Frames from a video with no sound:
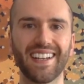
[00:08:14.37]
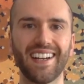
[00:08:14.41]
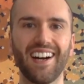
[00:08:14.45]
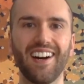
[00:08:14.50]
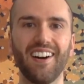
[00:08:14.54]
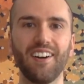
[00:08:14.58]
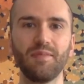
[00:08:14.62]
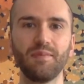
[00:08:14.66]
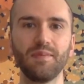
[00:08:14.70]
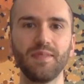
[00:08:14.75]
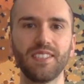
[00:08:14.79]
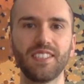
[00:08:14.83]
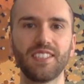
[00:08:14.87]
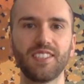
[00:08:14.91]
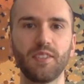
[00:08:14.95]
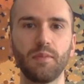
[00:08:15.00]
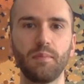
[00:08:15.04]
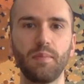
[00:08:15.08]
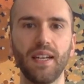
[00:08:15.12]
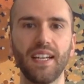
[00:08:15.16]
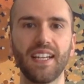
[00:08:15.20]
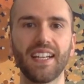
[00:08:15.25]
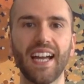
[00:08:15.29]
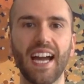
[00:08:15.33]
comes to
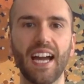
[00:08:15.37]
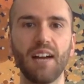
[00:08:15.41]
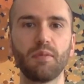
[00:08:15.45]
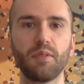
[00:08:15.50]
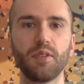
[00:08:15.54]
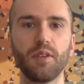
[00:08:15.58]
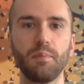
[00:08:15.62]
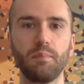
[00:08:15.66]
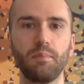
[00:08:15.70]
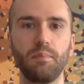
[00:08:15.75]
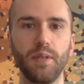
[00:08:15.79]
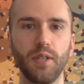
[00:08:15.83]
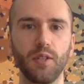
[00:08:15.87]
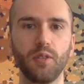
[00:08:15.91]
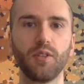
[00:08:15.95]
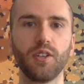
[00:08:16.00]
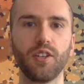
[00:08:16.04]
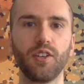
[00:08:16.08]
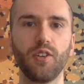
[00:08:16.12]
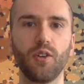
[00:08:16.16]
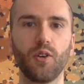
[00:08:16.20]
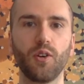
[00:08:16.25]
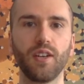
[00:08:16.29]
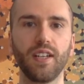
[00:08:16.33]
being able to build
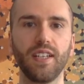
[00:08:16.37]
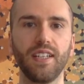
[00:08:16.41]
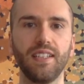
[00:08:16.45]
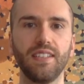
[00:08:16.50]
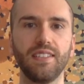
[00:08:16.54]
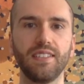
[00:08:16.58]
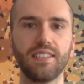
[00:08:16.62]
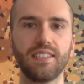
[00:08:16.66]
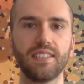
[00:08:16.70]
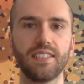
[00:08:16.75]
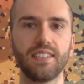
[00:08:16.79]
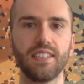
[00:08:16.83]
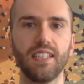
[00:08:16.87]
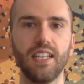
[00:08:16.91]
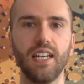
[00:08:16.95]
an audience.